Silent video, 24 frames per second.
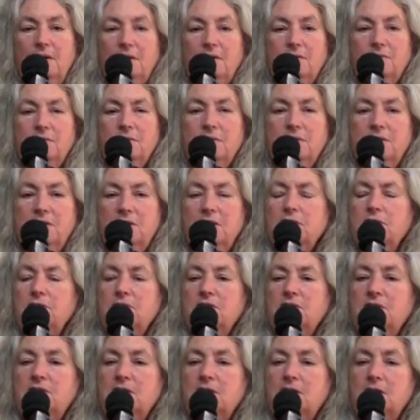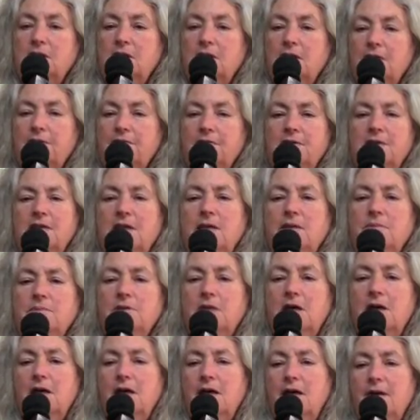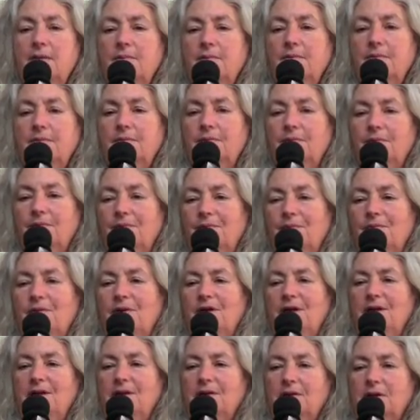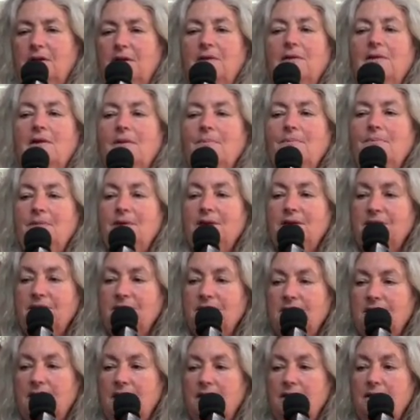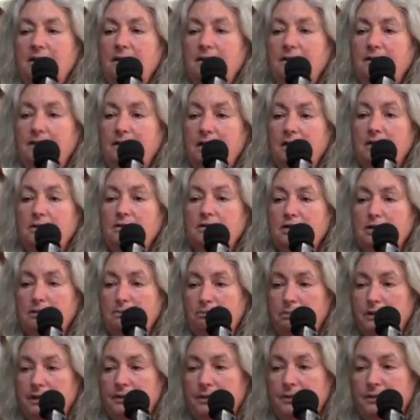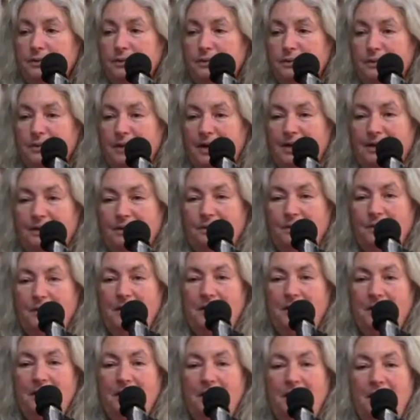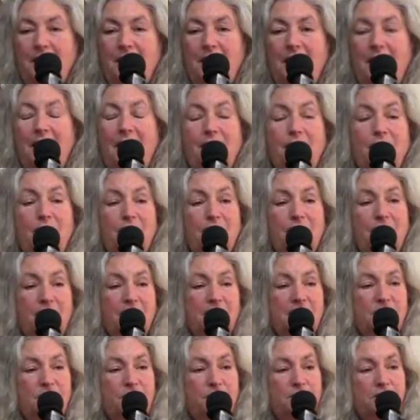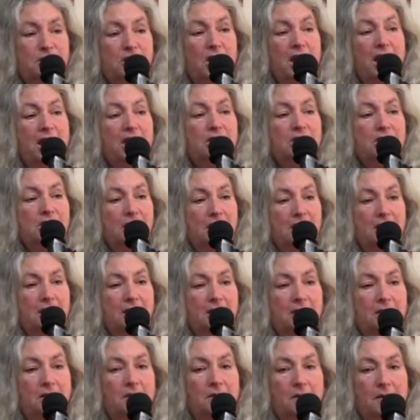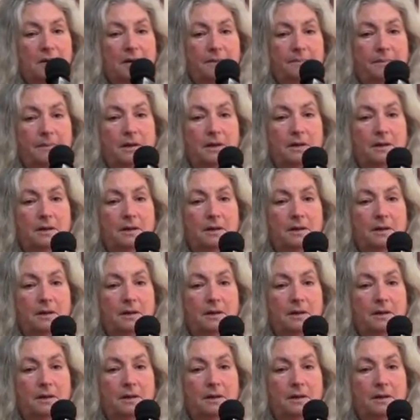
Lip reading: Just interestingly, at the same time when Columbus sailed the ocean blue and where other things were changing in Europe.